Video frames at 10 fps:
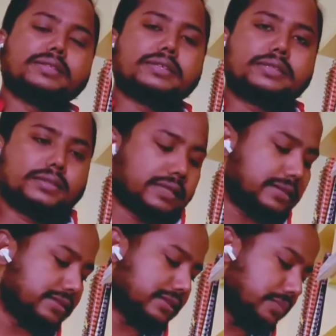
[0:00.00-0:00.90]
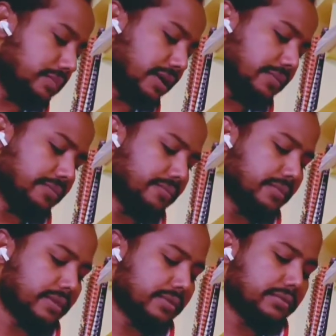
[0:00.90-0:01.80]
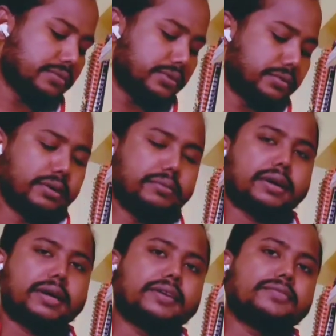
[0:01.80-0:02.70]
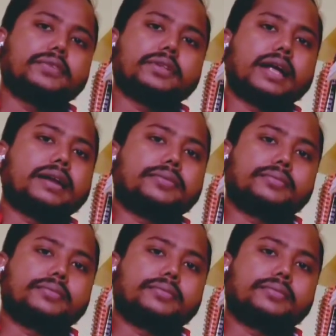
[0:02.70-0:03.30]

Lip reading: chargers at the same time, so you need to give a gap for that.